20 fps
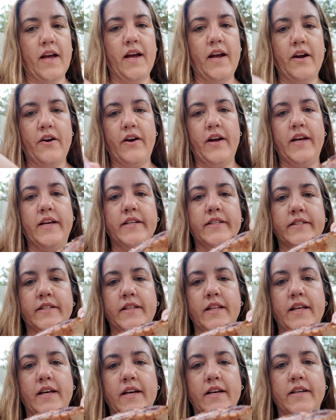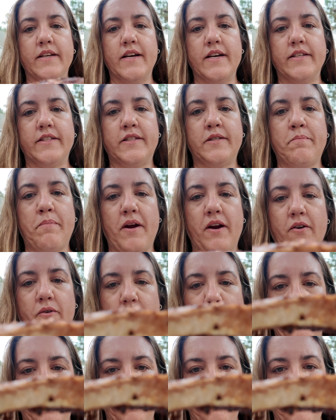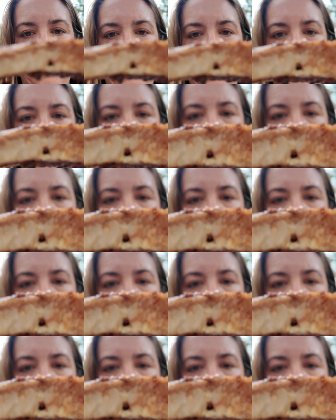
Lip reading: Here is the spare rib.